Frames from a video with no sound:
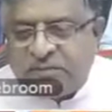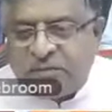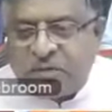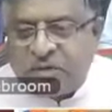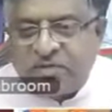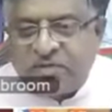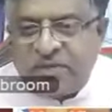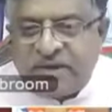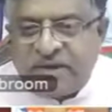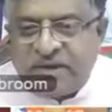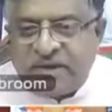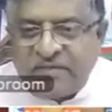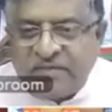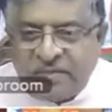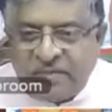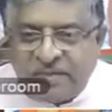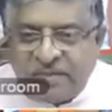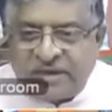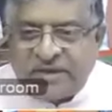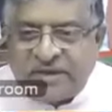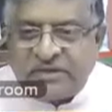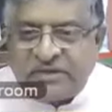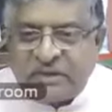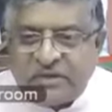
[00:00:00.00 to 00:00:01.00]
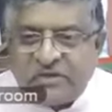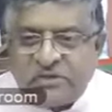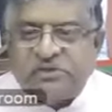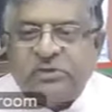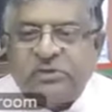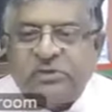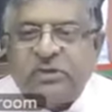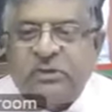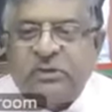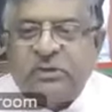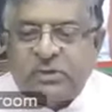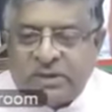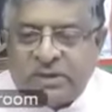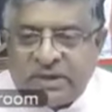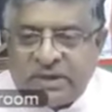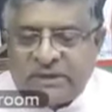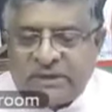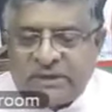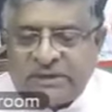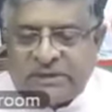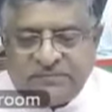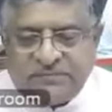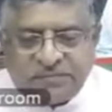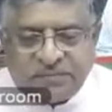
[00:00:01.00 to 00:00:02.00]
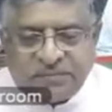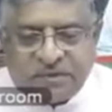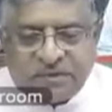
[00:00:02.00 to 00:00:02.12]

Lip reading: broadband availability is also in work.